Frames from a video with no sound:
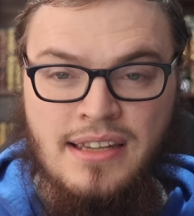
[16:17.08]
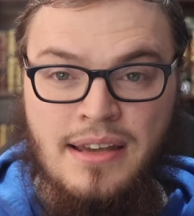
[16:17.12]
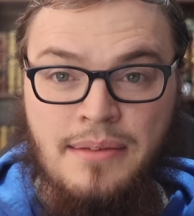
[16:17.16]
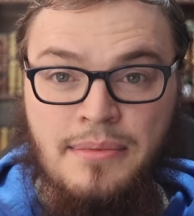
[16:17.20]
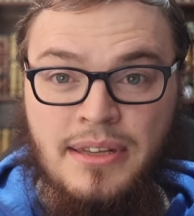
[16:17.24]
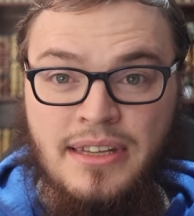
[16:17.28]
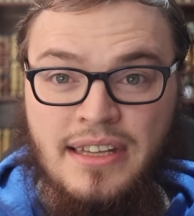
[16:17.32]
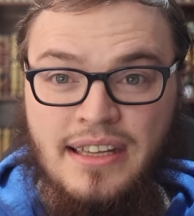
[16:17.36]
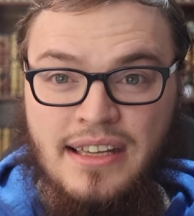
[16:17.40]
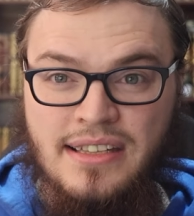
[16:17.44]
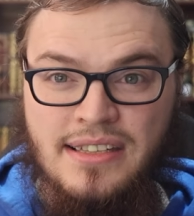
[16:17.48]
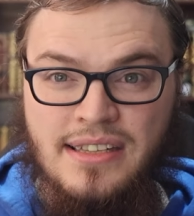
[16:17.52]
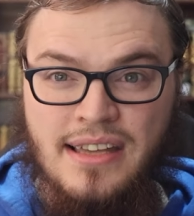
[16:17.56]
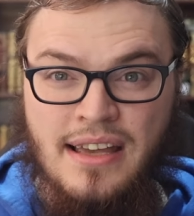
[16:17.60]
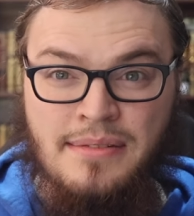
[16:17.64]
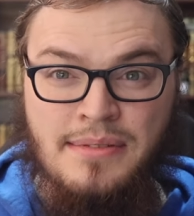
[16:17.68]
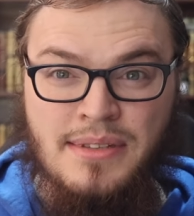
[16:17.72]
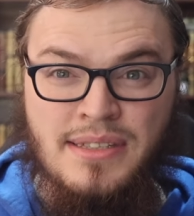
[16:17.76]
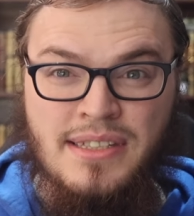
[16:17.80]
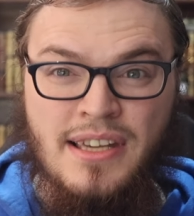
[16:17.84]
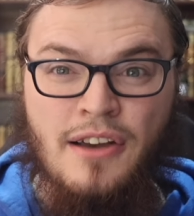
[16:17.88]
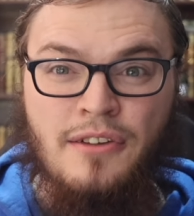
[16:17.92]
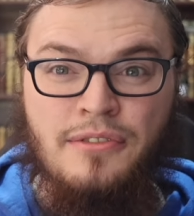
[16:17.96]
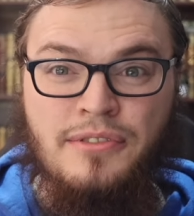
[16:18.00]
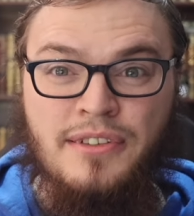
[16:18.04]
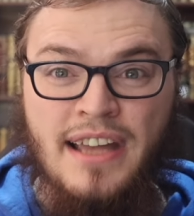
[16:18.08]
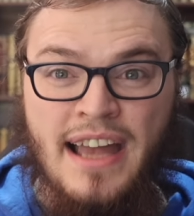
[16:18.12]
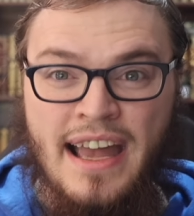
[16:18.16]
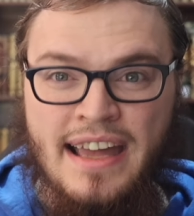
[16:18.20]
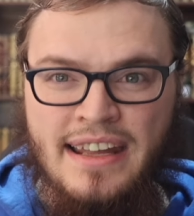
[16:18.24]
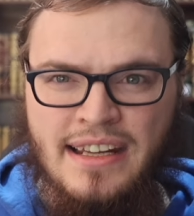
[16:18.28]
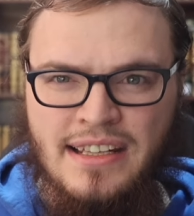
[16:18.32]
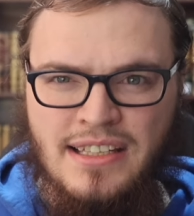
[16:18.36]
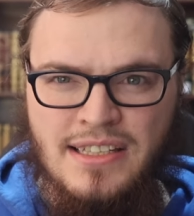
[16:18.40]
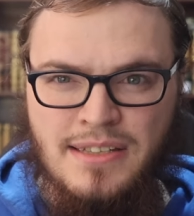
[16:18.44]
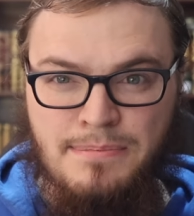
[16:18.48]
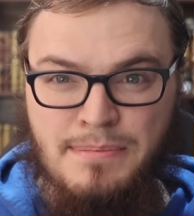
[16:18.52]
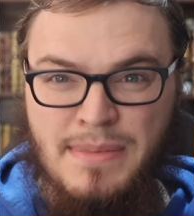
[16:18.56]
of these
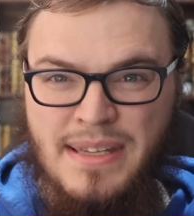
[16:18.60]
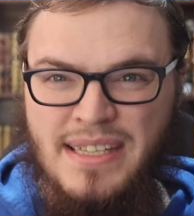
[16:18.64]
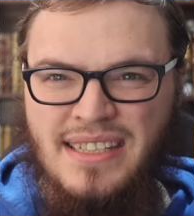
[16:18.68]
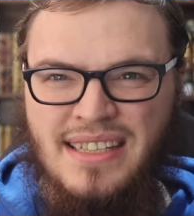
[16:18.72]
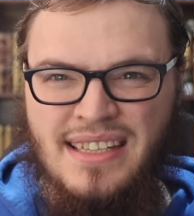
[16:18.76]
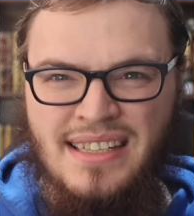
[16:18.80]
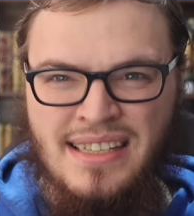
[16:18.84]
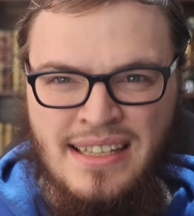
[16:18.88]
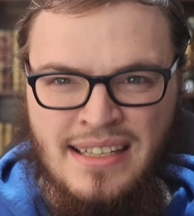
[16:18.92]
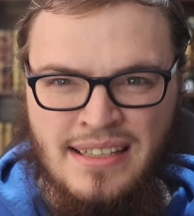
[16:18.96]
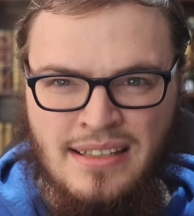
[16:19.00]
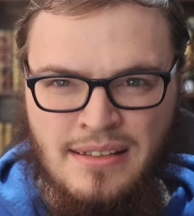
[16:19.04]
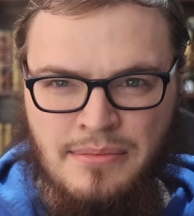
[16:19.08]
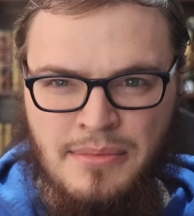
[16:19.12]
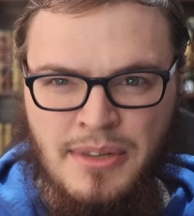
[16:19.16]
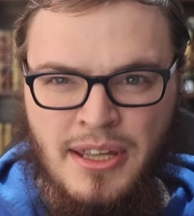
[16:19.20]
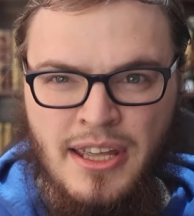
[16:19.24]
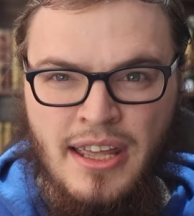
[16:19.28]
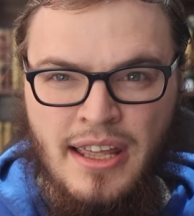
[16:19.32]
self-guidance mysticism,